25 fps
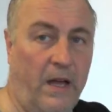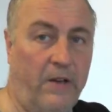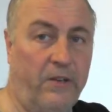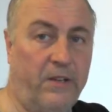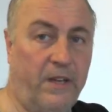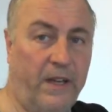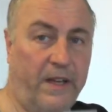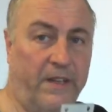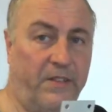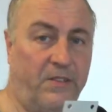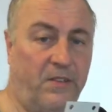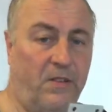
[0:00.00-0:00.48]

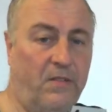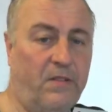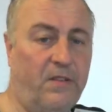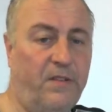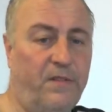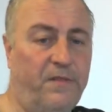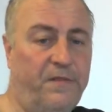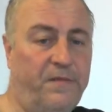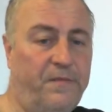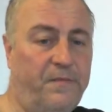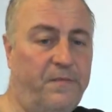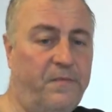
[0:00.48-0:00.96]
Okay, so I'm
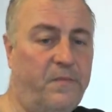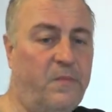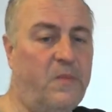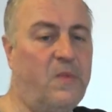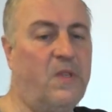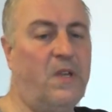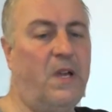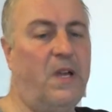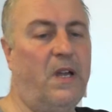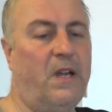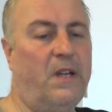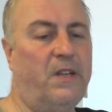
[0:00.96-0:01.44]
going
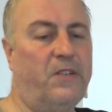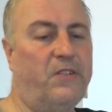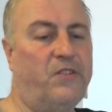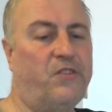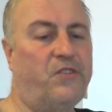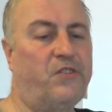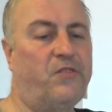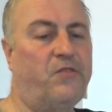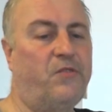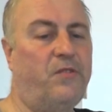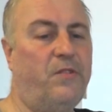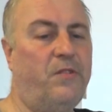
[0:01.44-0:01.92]
to
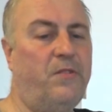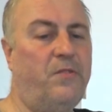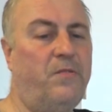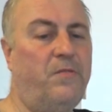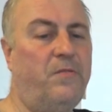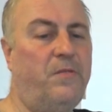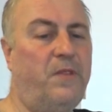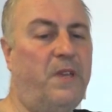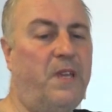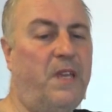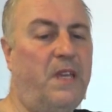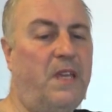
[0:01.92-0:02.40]
screw
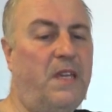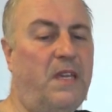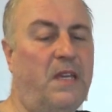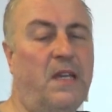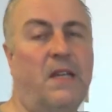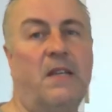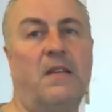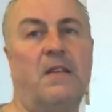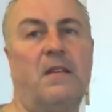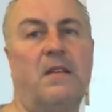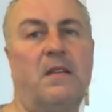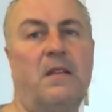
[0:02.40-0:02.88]
the
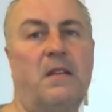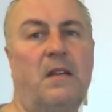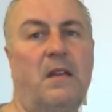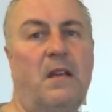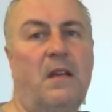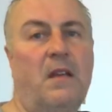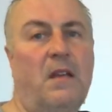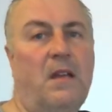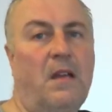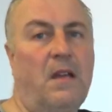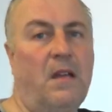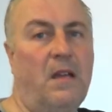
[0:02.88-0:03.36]

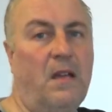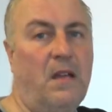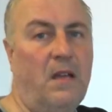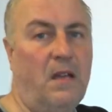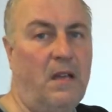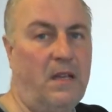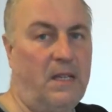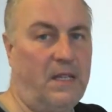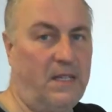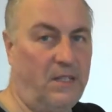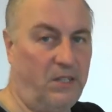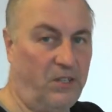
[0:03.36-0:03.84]

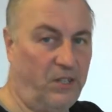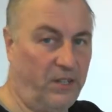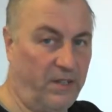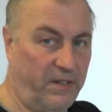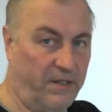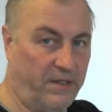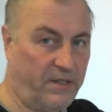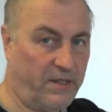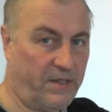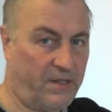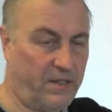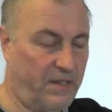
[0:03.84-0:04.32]

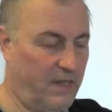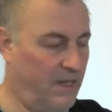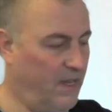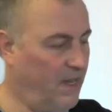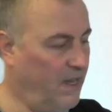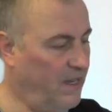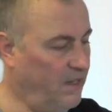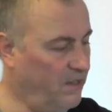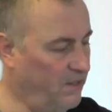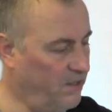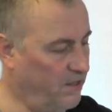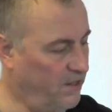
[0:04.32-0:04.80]
hinges
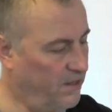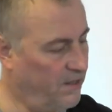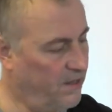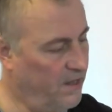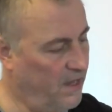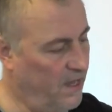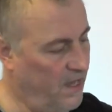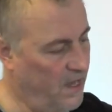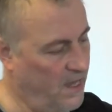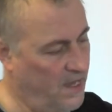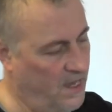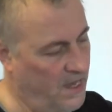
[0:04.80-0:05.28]
into
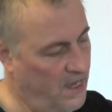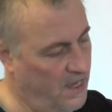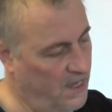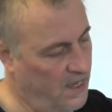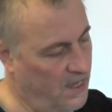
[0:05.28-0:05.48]
the